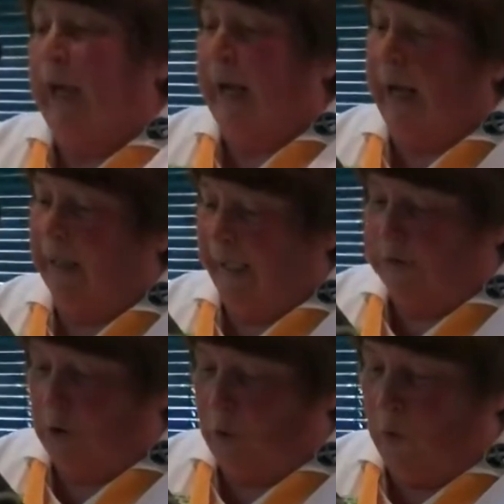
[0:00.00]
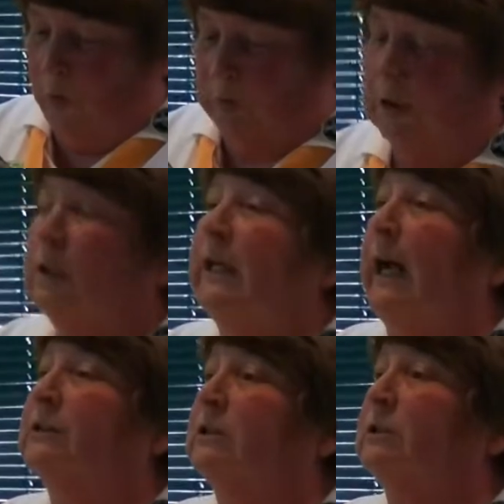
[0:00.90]
And I'd like to quote
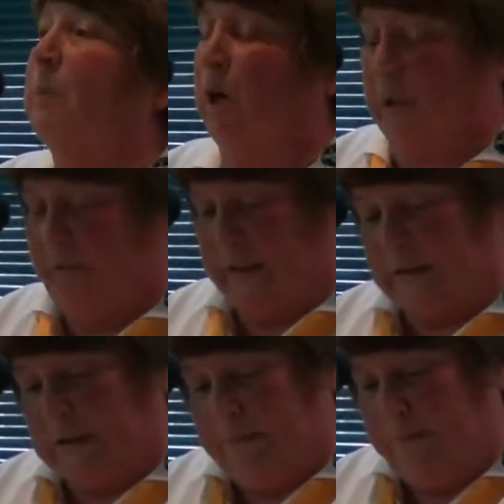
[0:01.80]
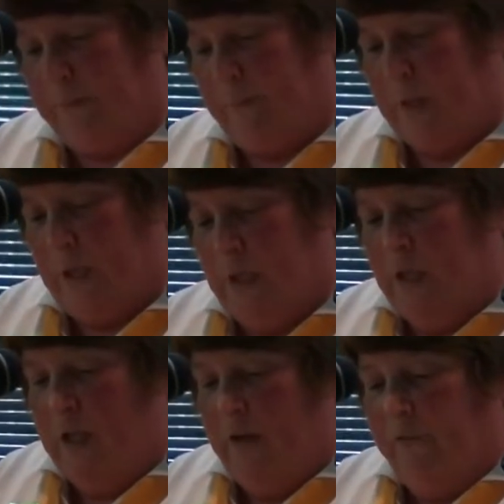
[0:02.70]
Constance Markievicz.
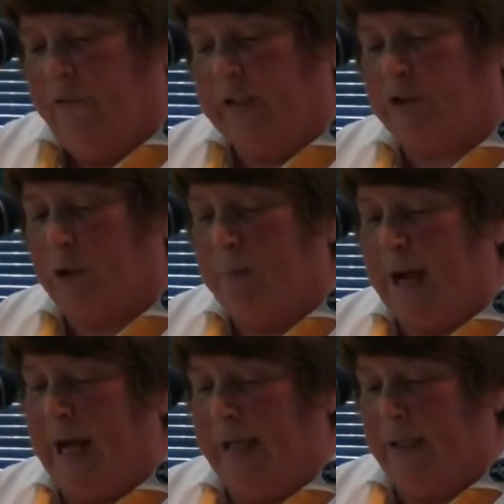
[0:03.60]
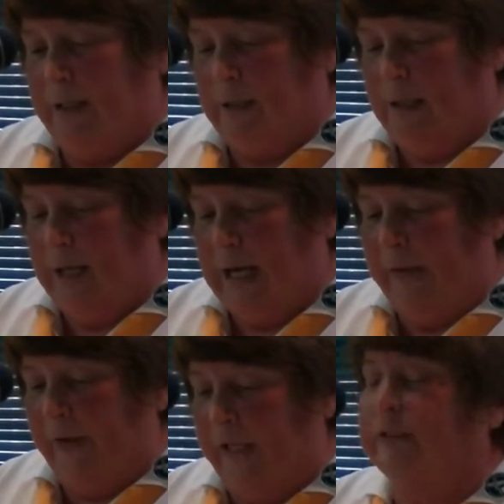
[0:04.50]
Fix your mind on
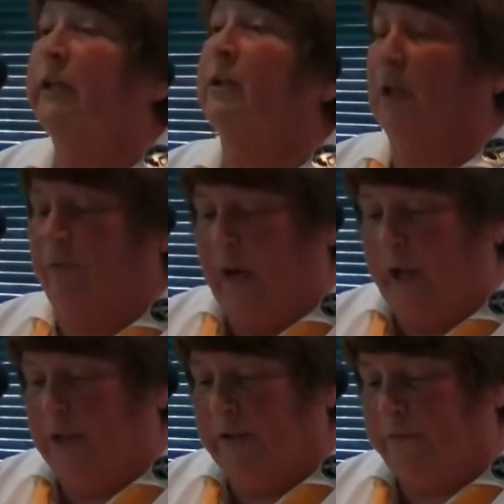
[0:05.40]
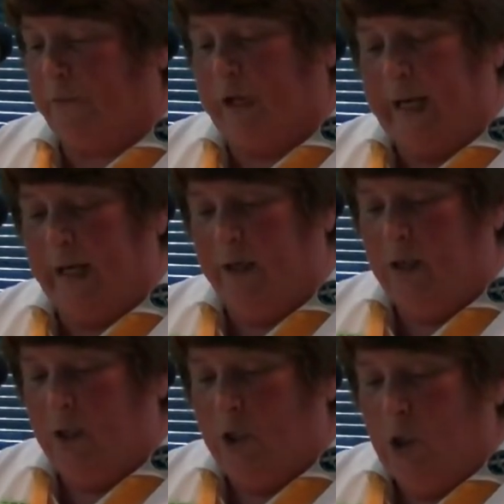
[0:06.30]
the ideal of Ireland free
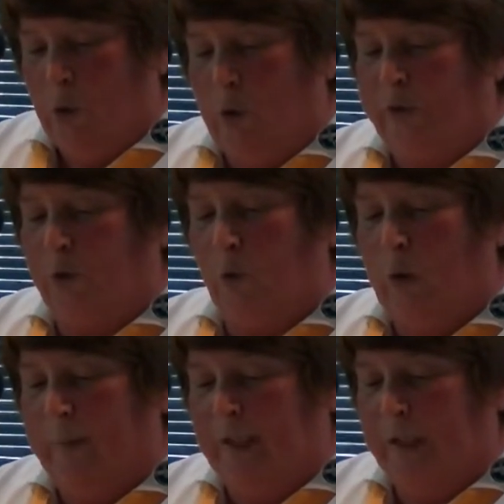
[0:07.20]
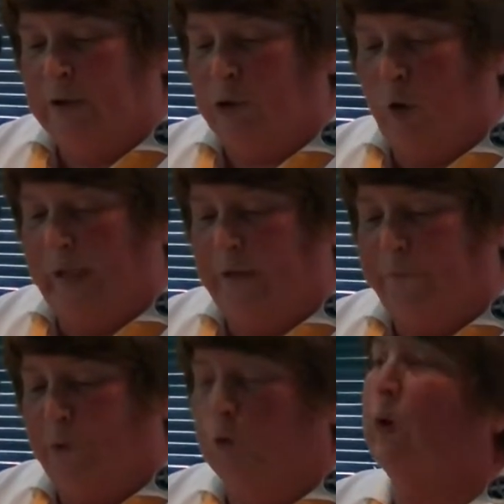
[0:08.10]
with her women enjoying the
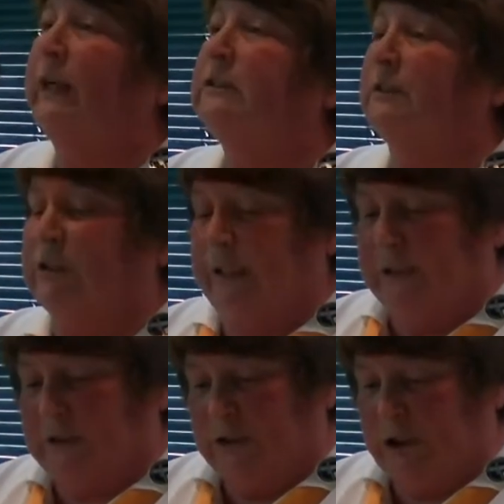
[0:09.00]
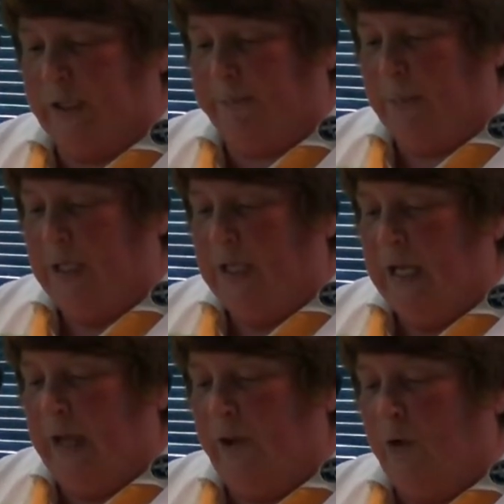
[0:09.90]
full rights of citizenship
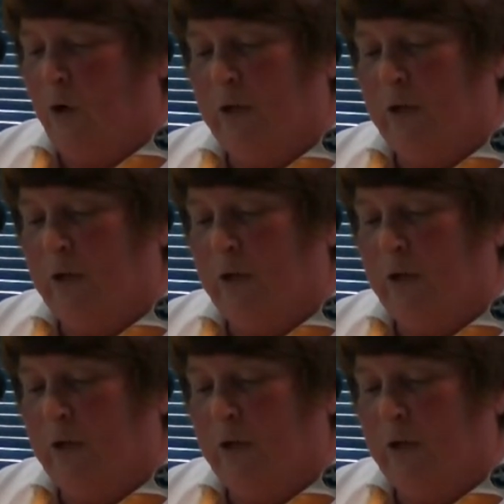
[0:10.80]
in their own